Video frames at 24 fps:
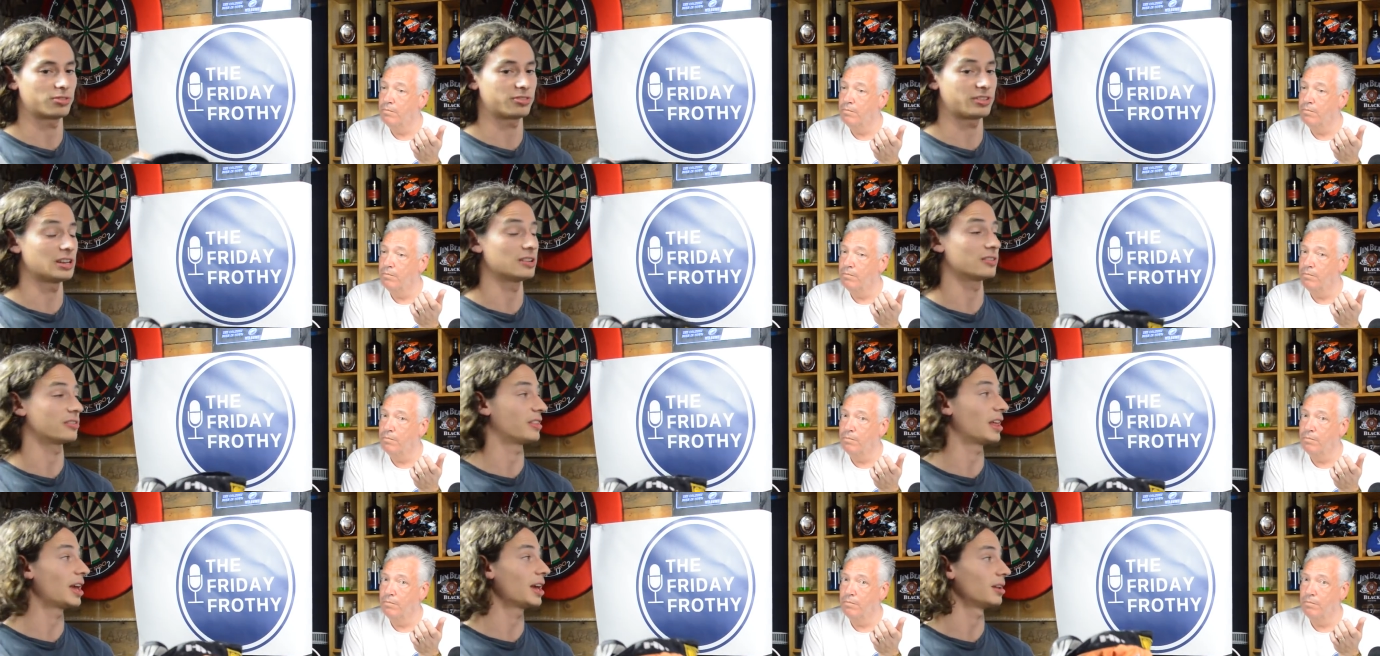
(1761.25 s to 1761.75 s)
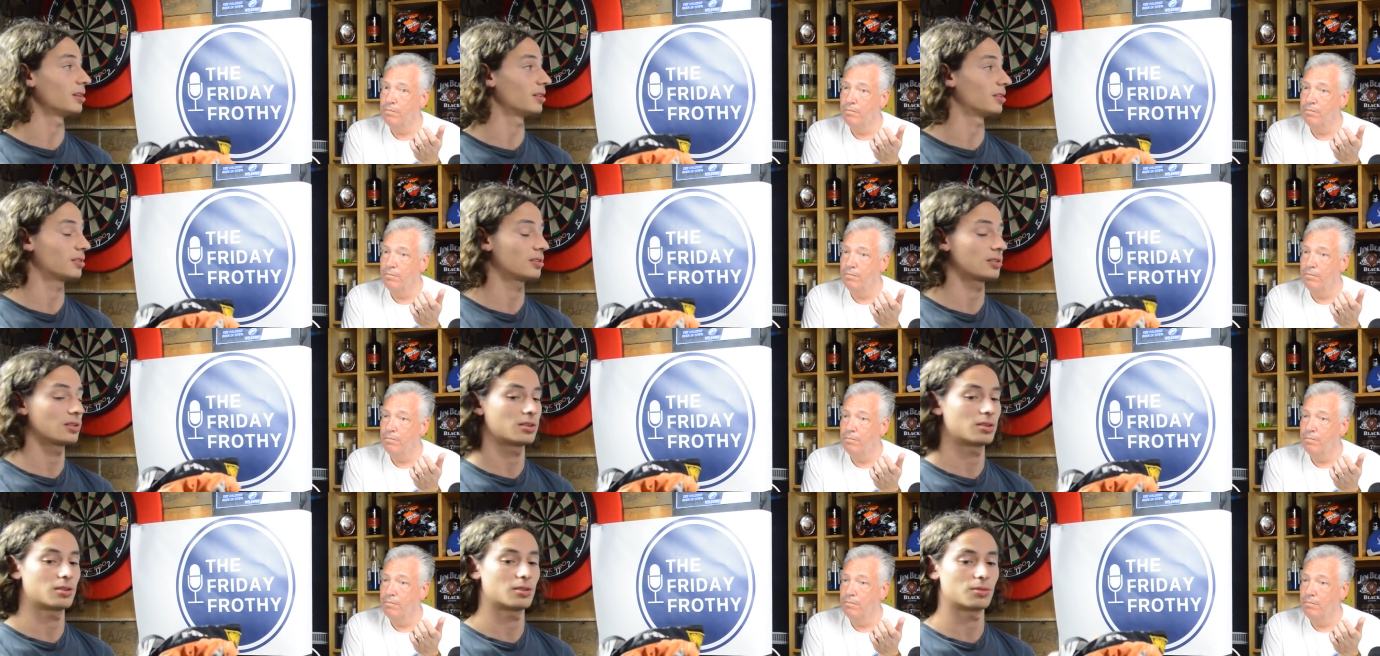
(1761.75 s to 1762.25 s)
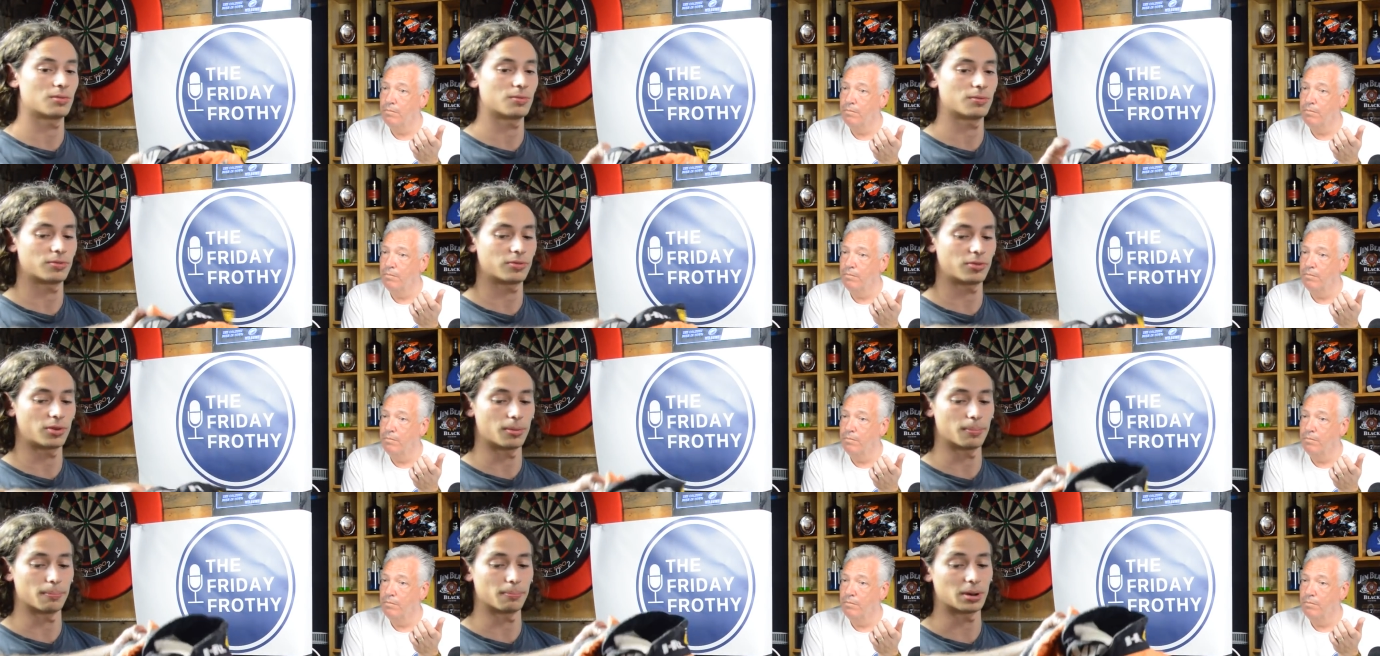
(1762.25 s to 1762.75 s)
Speaker 1: since then
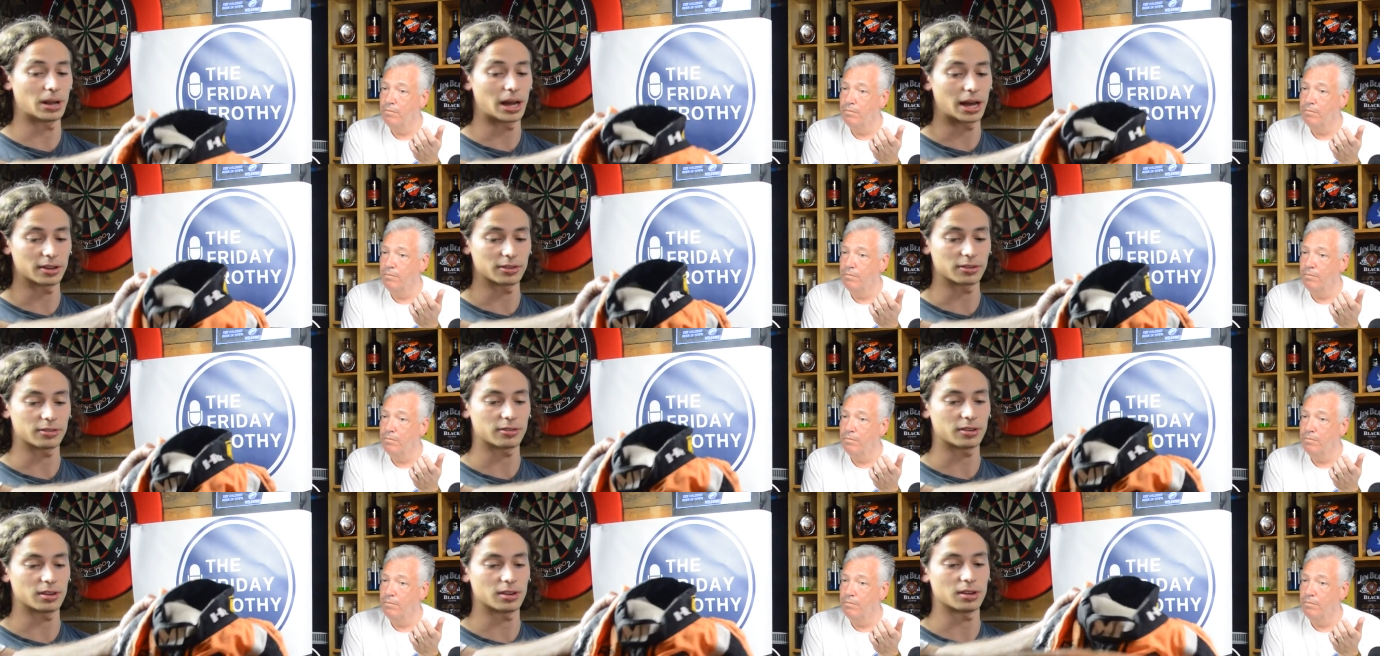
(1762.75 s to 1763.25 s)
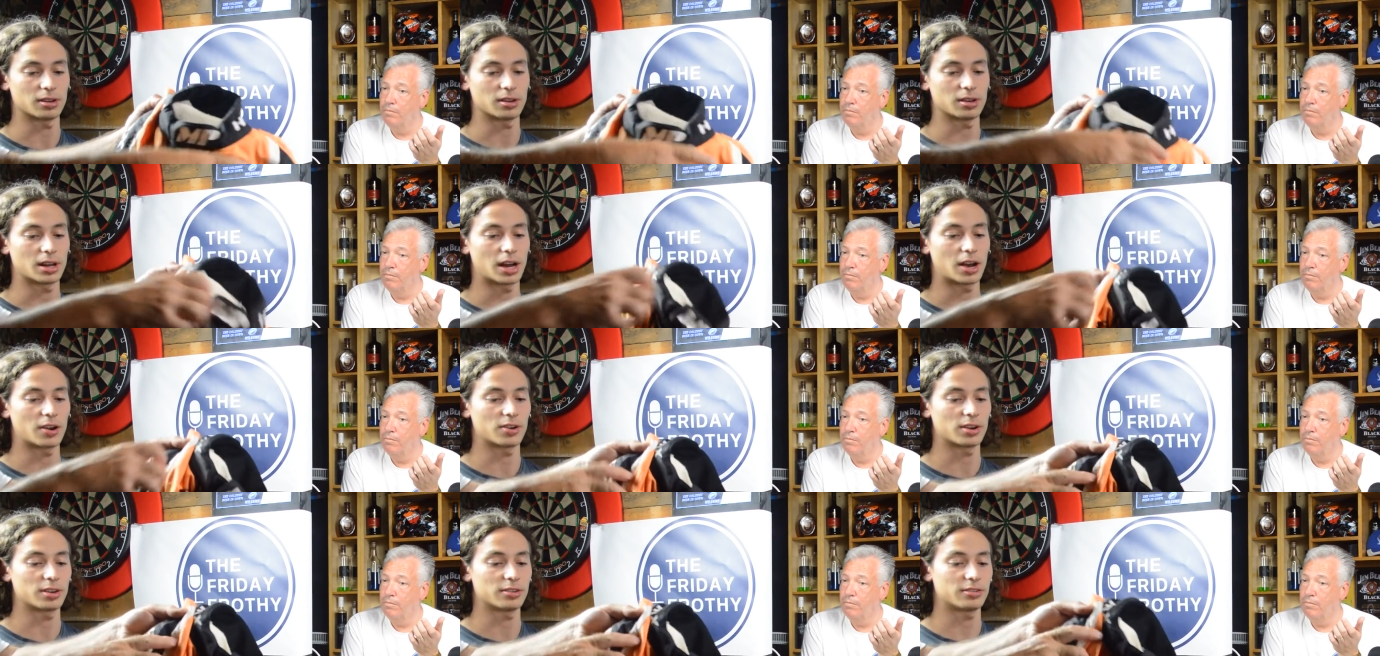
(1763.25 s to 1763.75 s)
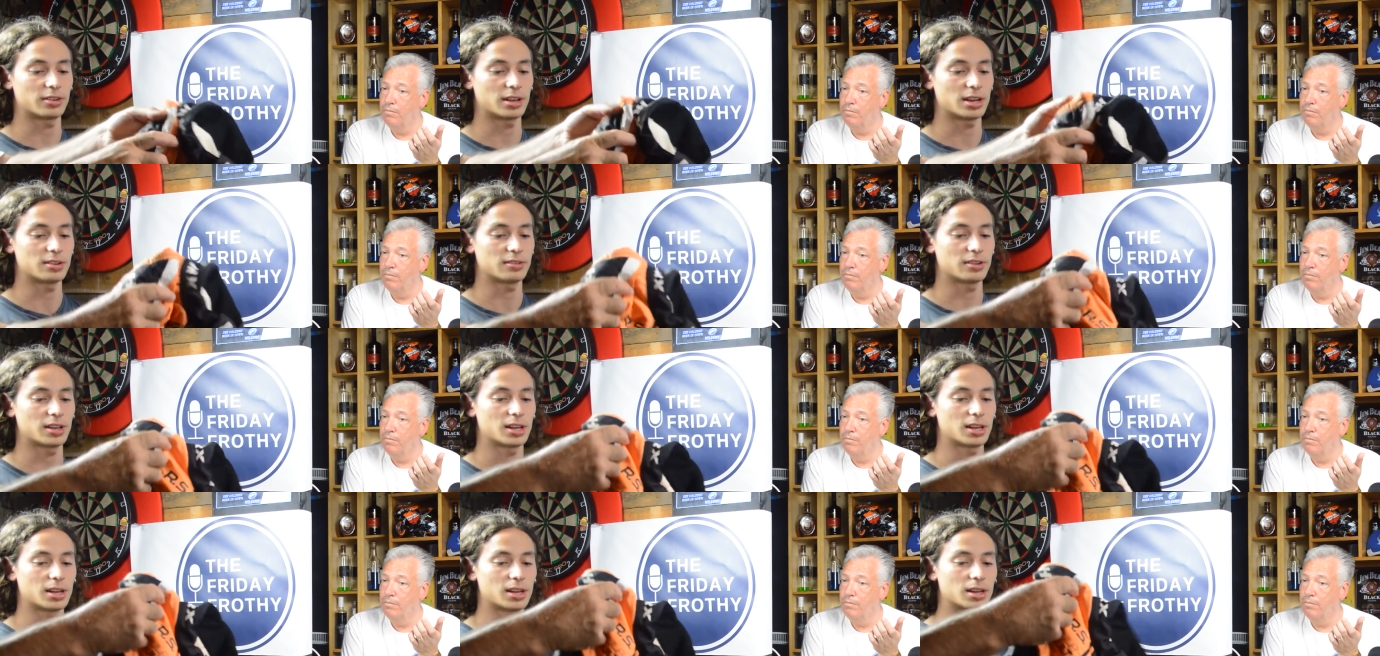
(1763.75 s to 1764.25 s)
from Blundstone,
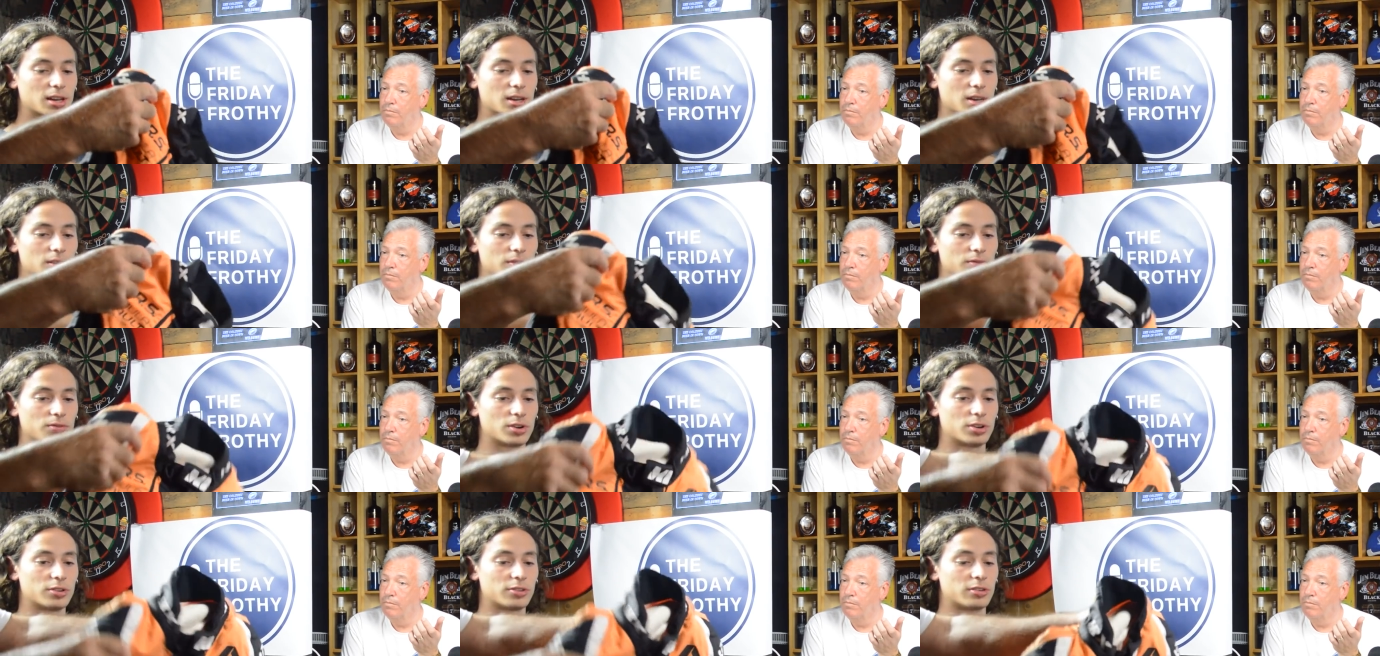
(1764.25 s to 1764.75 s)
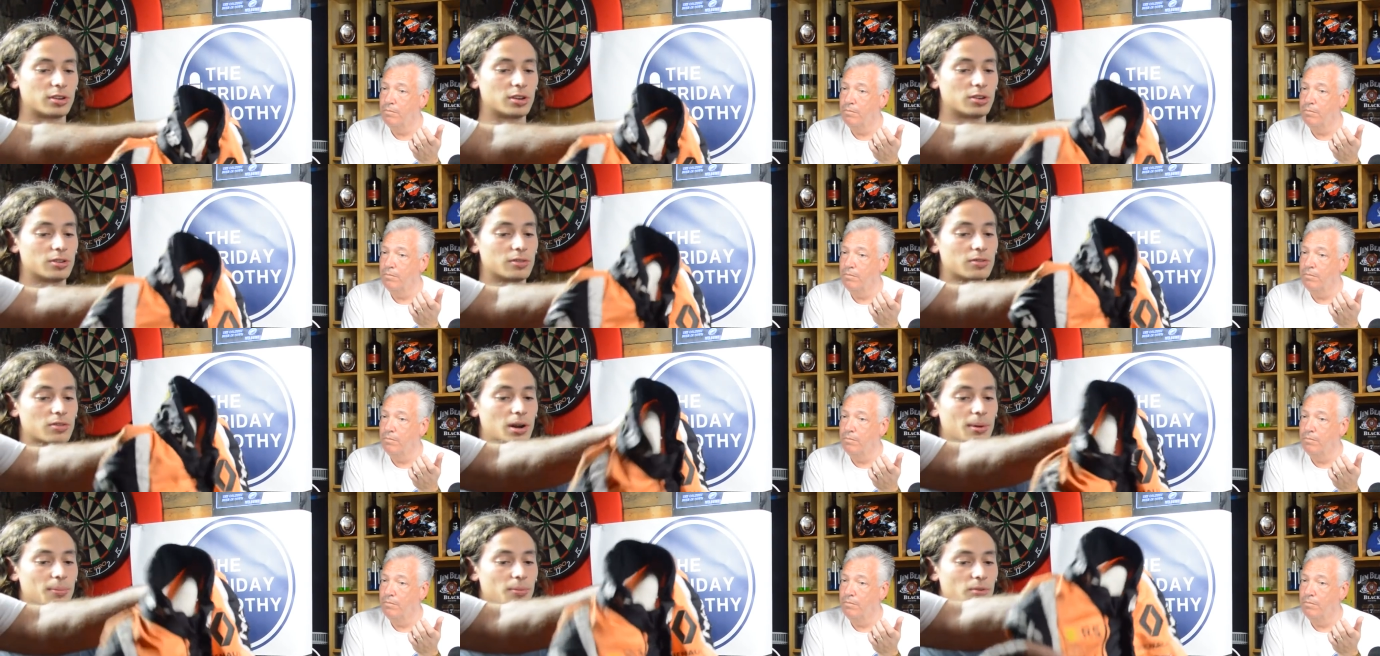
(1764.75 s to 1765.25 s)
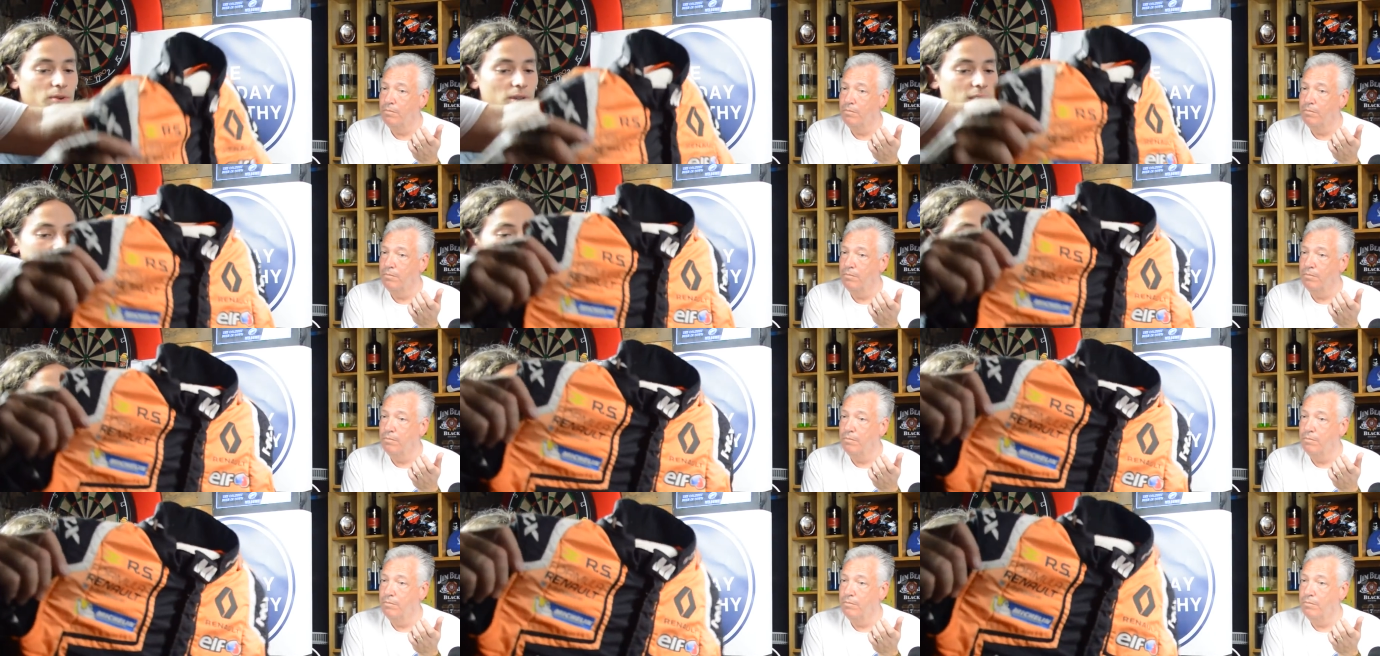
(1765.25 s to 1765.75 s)
RACT, and Richardson Devine Marine
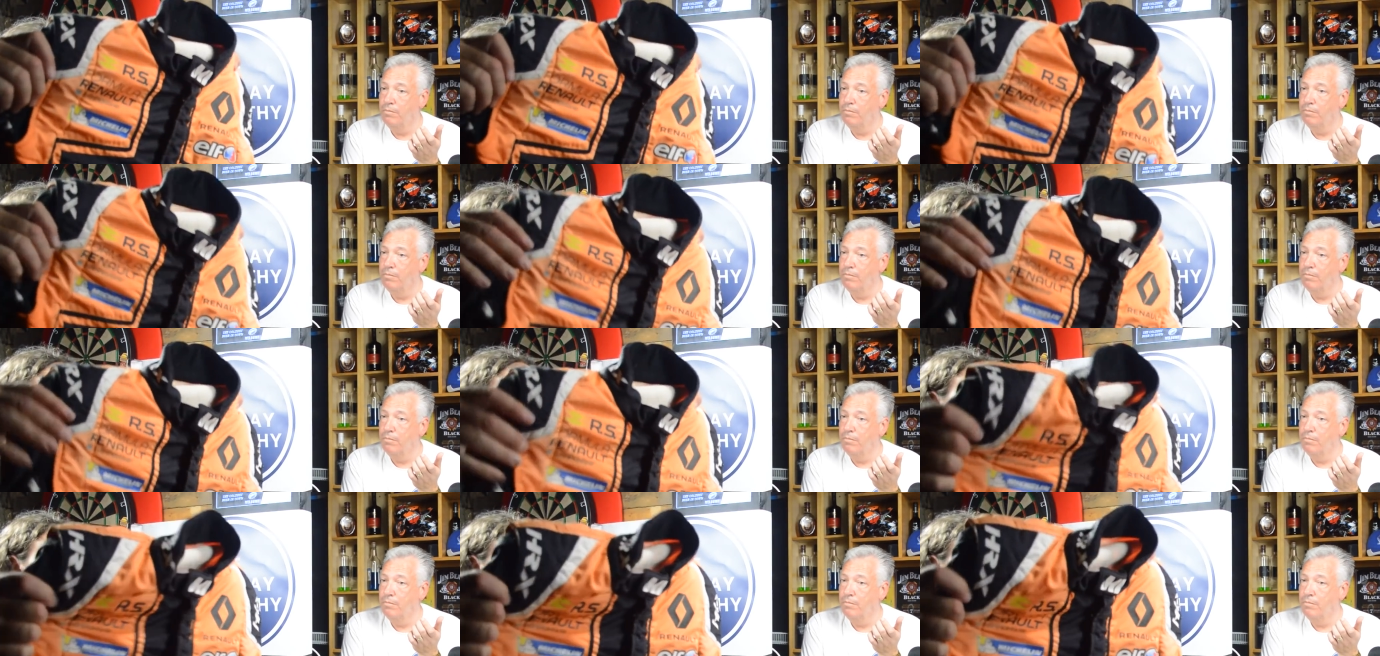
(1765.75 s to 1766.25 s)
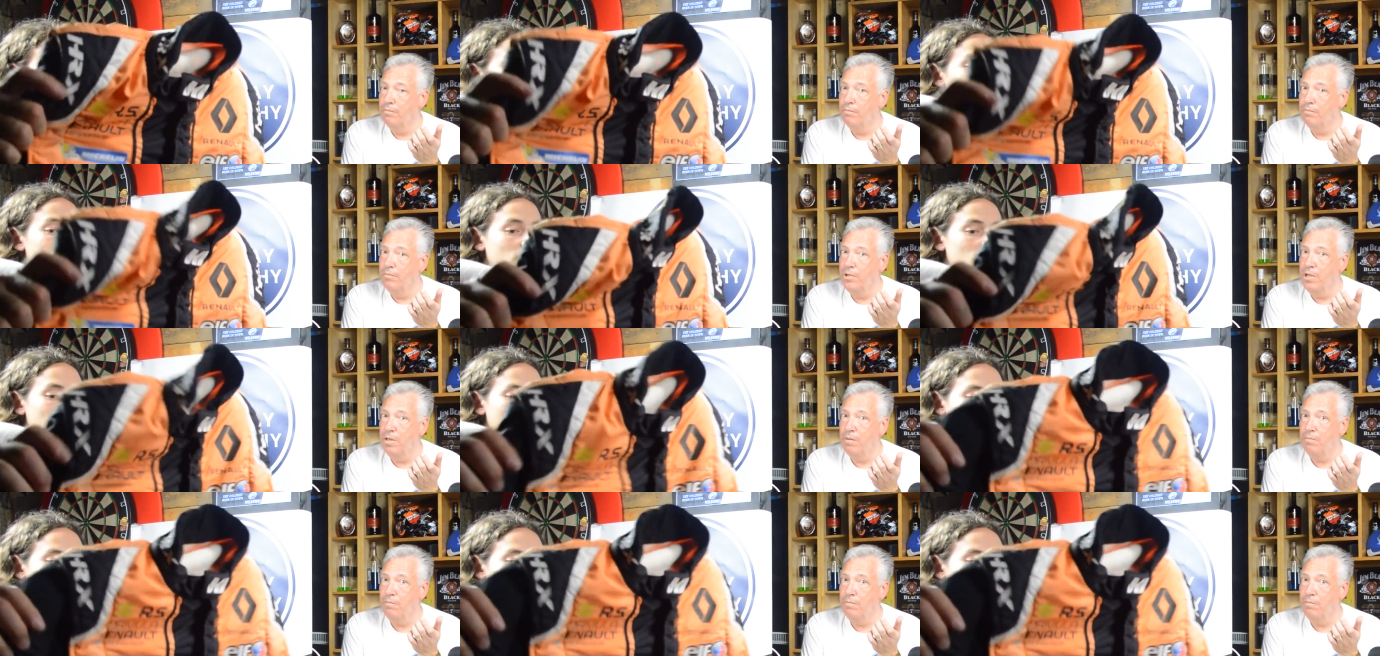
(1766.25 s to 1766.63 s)
they have been the main ones.